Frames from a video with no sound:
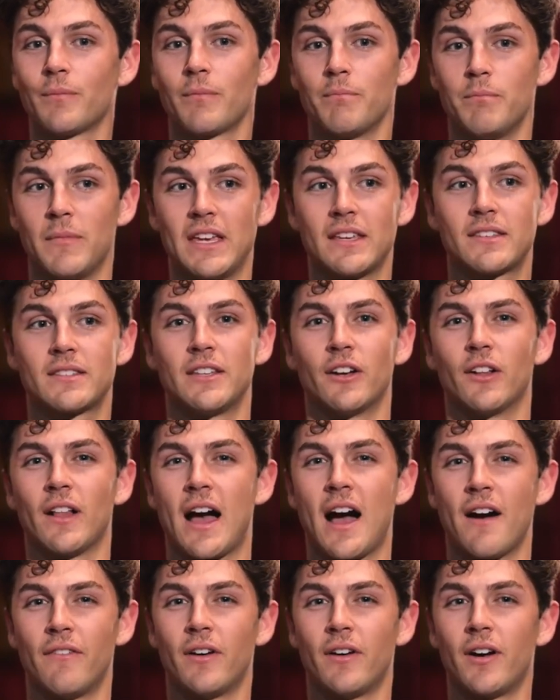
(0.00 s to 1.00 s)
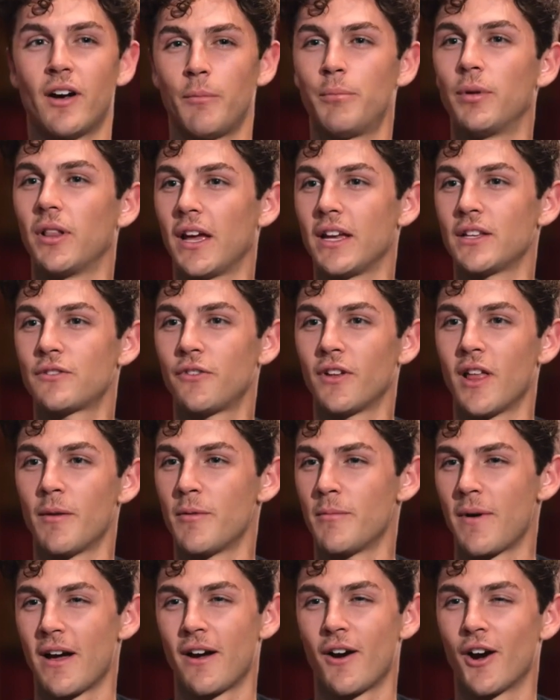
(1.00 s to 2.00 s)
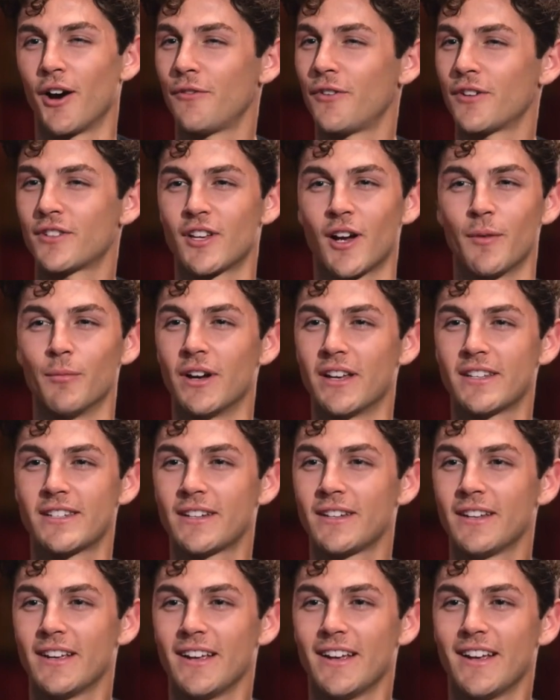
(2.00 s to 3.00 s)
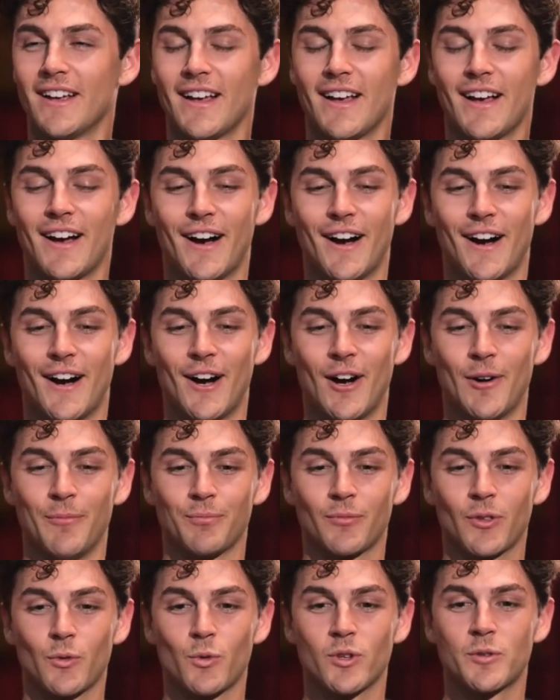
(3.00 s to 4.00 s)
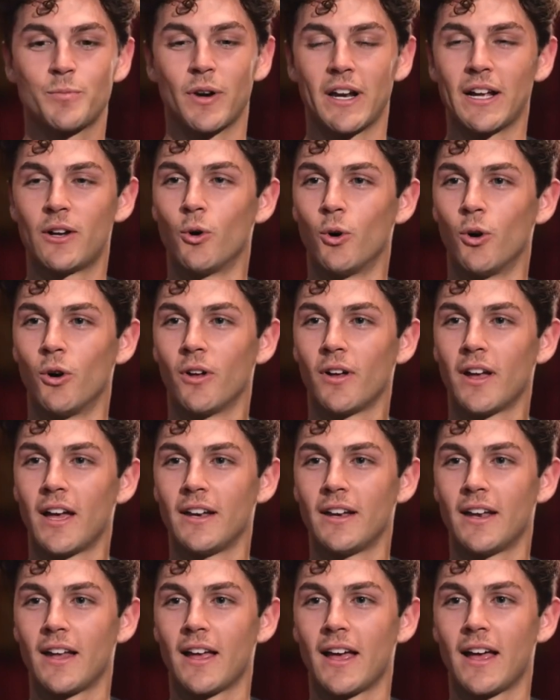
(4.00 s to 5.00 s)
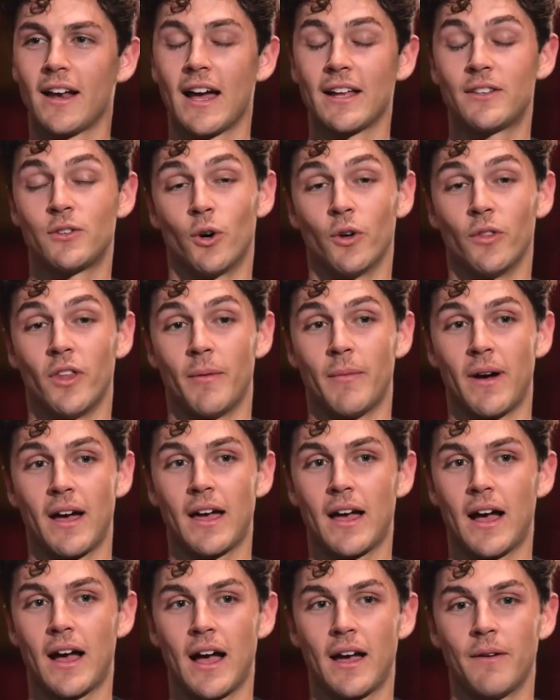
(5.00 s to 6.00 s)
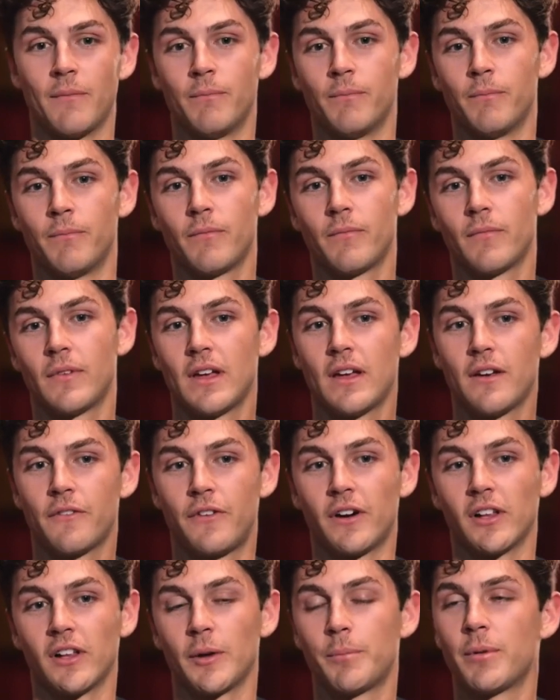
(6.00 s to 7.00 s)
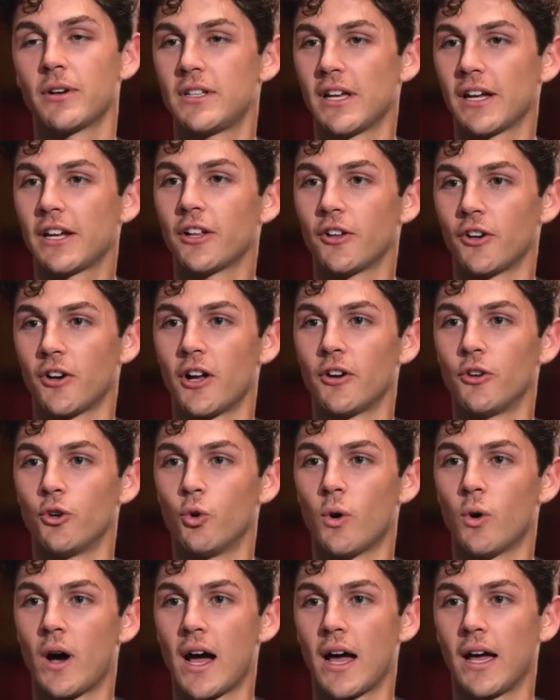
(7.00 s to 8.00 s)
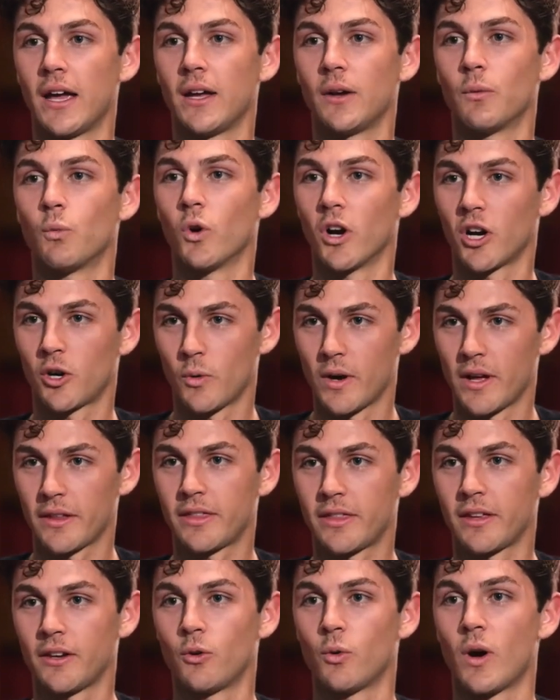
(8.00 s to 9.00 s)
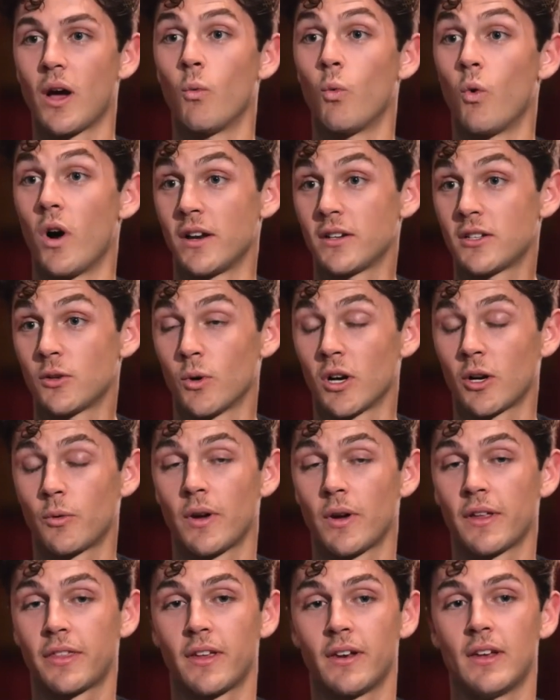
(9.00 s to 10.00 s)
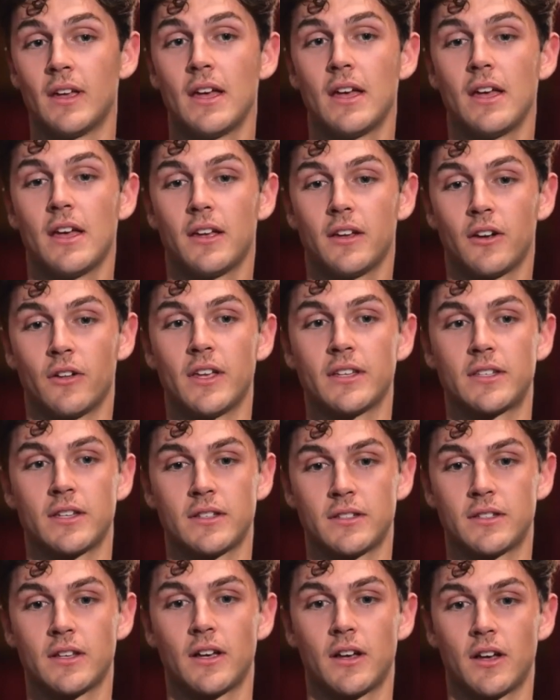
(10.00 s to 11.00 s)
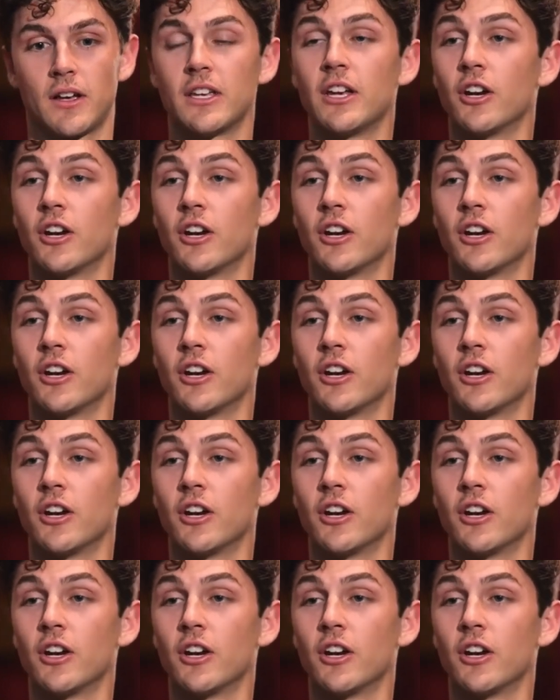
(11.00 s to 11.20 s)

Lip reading: me still have a place for them in my heart for some reason, was pretty cool. And I told them I'm fairly particular on who I work with and who I want to work with, and this is a